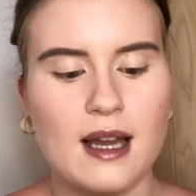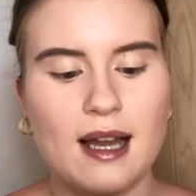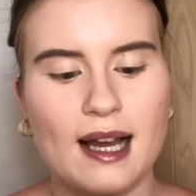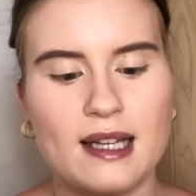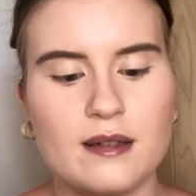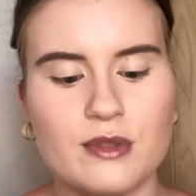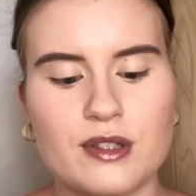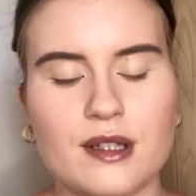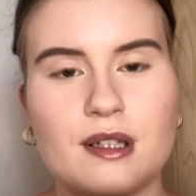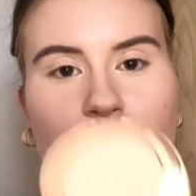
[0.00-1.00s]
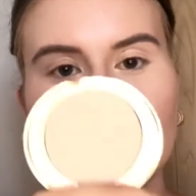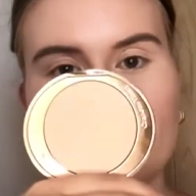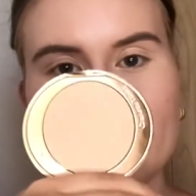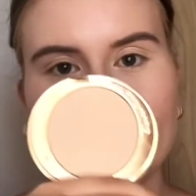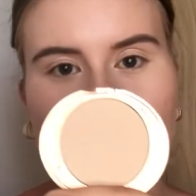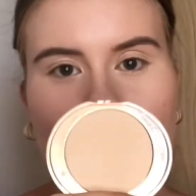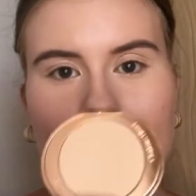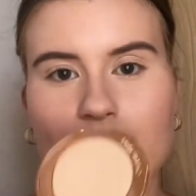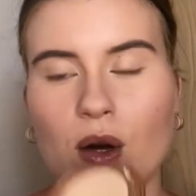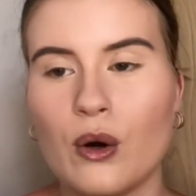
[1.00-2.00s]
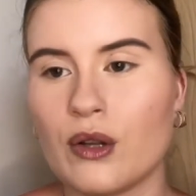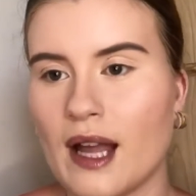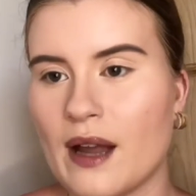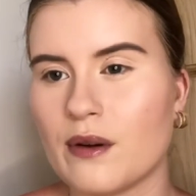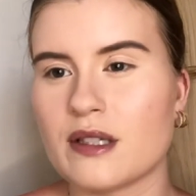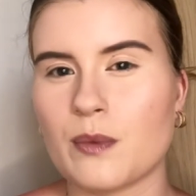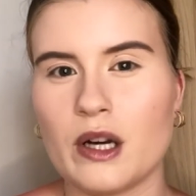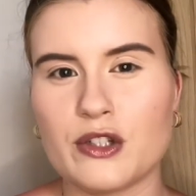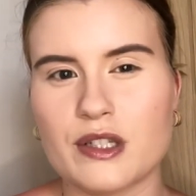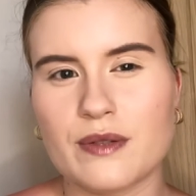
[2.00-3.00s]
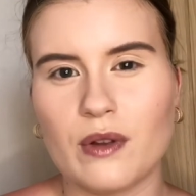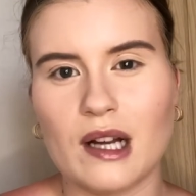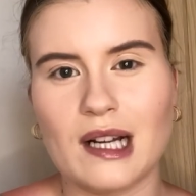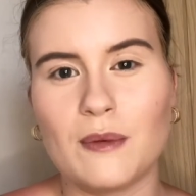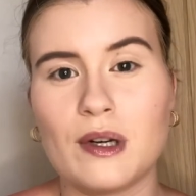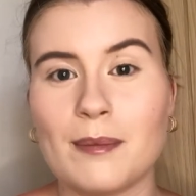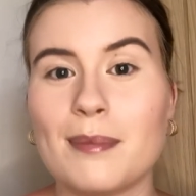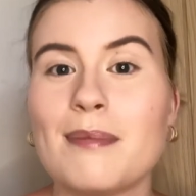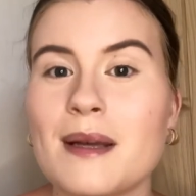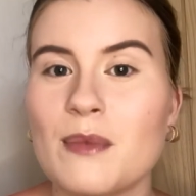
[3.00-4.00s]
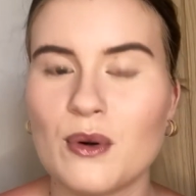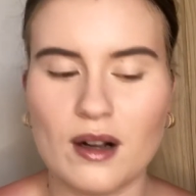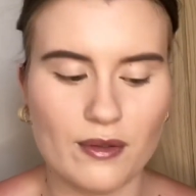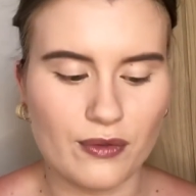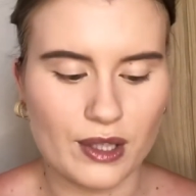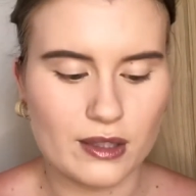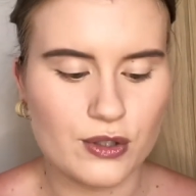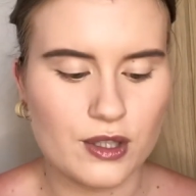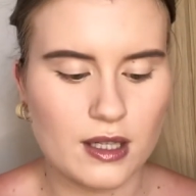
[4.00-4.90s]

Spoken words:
and I'm just going to use this on areas where I just feel like I want a bit more coverage.